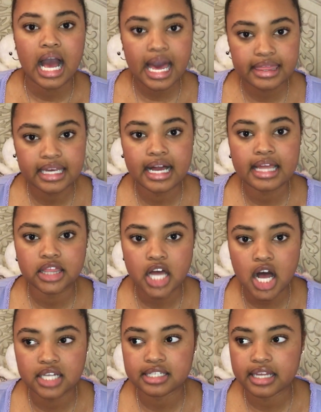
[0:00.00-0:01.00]
I think I
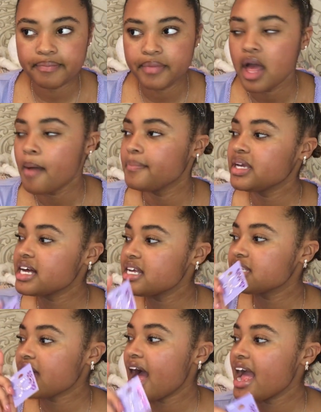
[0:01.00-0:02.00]
lost them
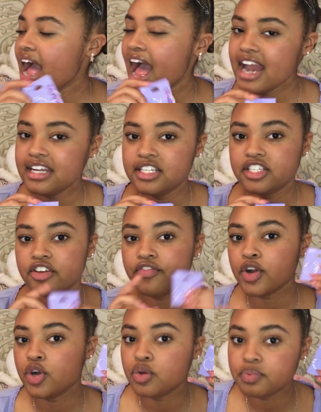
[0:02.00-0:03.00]
because I had
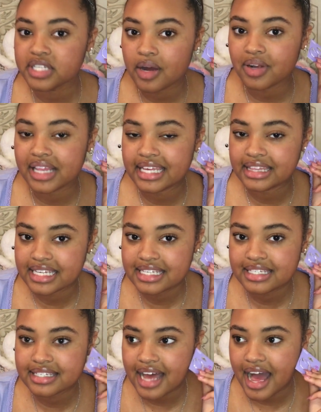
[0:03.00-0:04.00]
silver hoops that were like
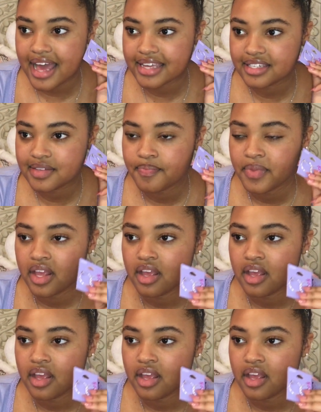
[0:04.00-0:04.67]
this size